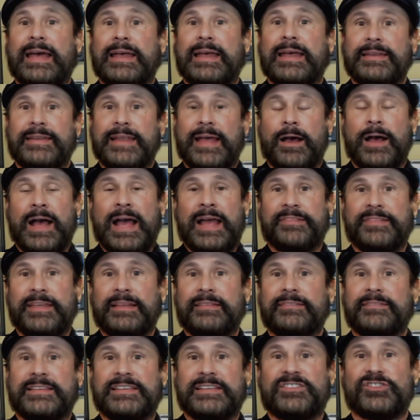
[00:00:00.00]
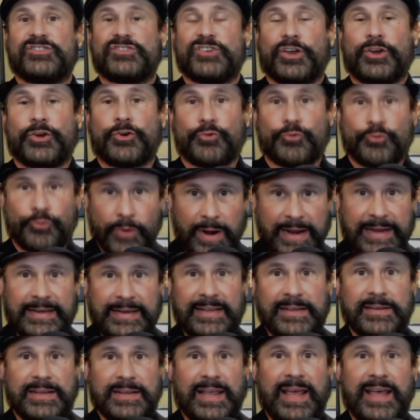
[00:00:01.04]
Now, I think this is a great
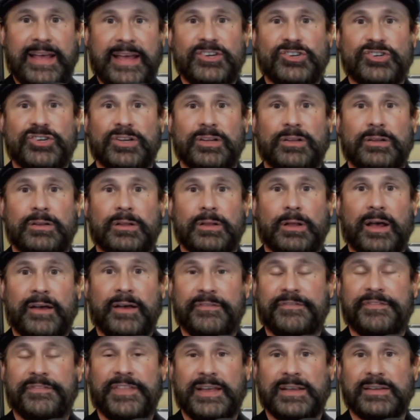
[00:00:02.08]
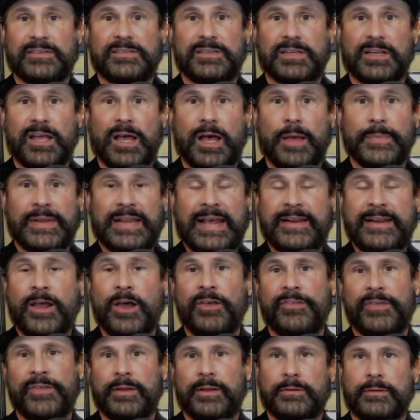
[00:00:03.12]
indication of things to come. And I
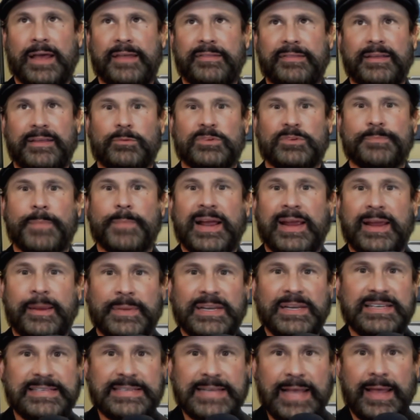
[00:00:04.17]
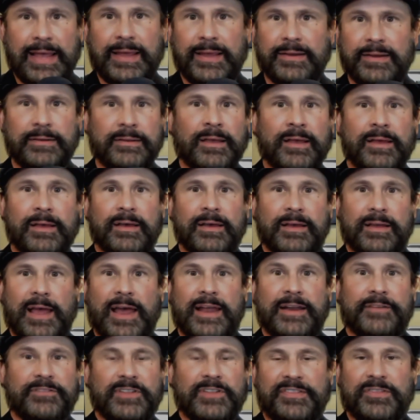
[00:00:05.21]
know that I think it was Miami-Dade
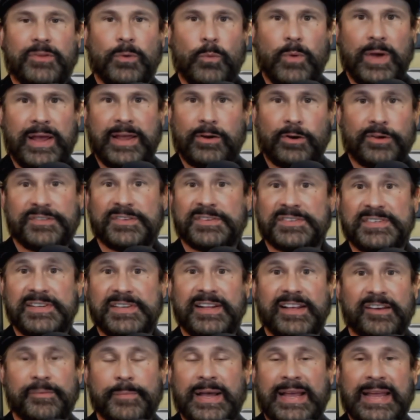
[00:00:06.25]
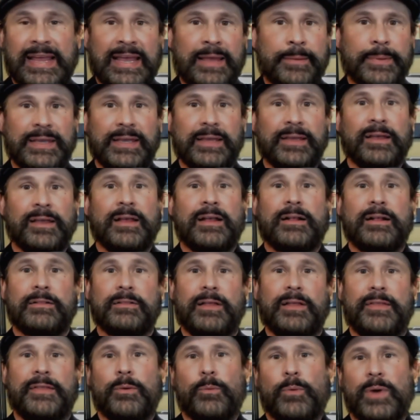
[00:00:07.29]
kind of led the way, or the city of Miami
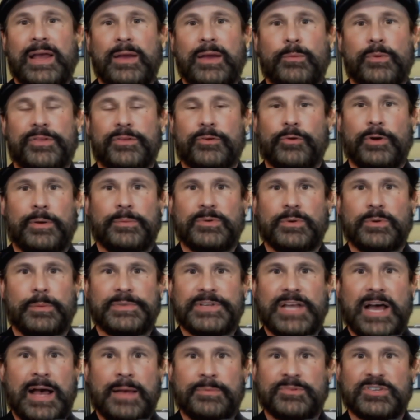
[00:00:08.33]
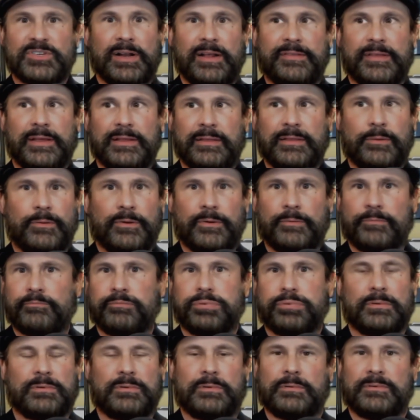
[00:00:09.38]
led the way with crypto adoption. I think they were
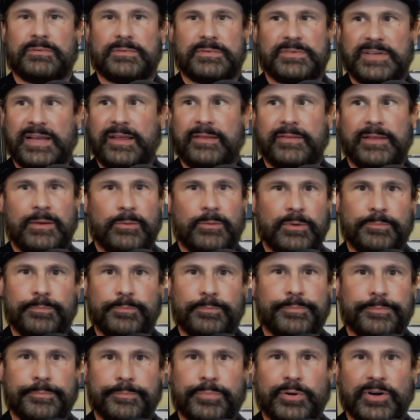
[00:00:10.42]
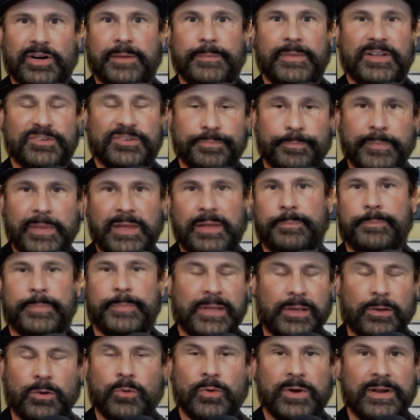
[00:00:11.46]
saying they would pretty much mint
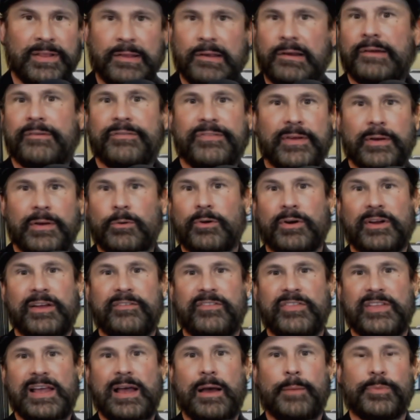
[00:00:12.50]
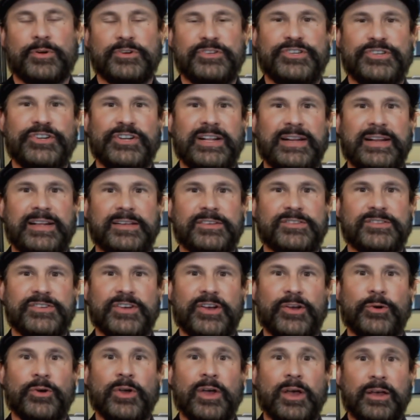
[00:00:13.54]
Bitcoin there if they were given the opportunity.
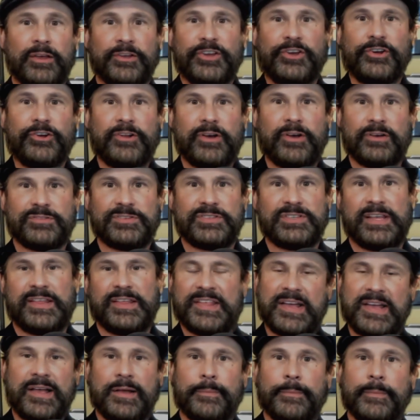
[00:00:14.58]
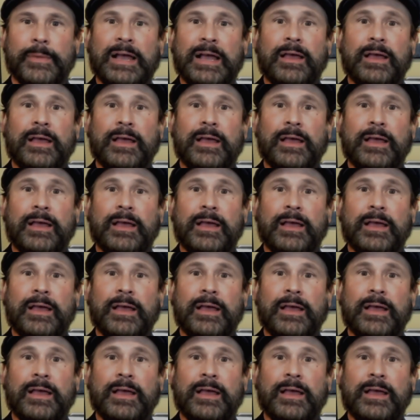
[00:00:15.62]
So kudos to them.